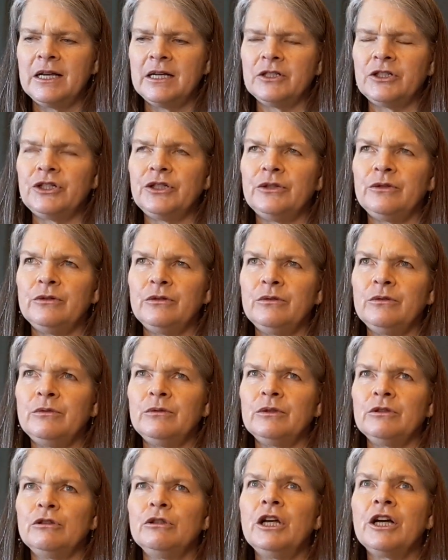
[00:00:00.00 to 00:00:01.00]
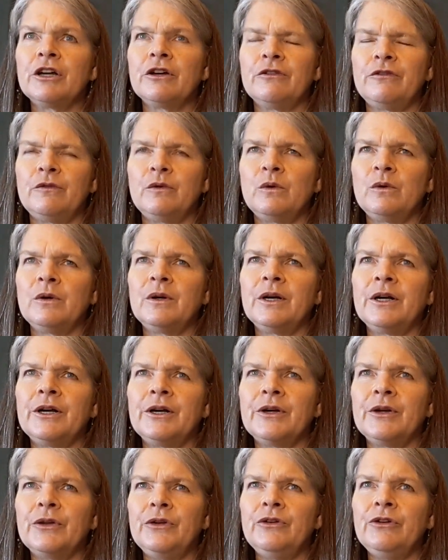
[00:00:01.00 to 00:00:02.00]
to look
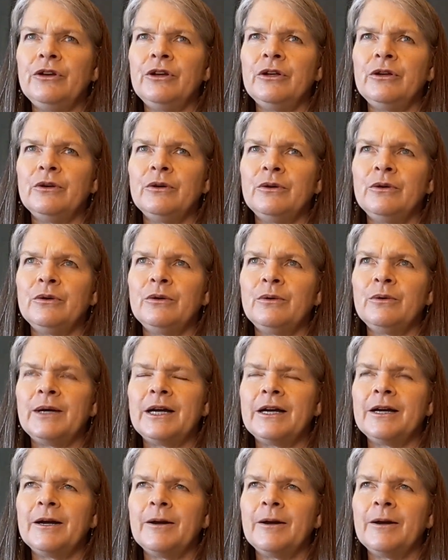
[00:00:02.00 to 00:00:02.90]
for new